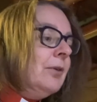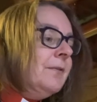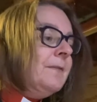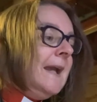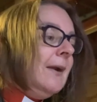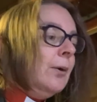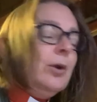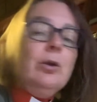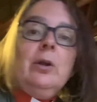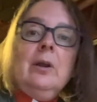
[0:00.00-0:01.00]
refer
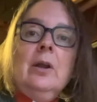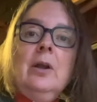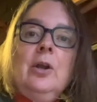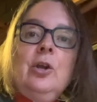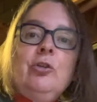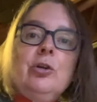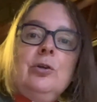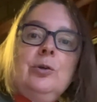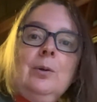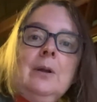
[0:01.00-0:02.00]

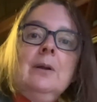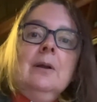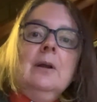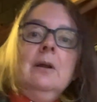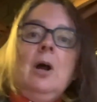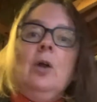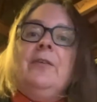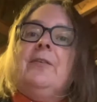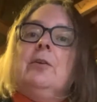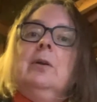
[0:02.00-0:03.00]
to
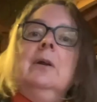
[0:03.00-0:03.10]
us.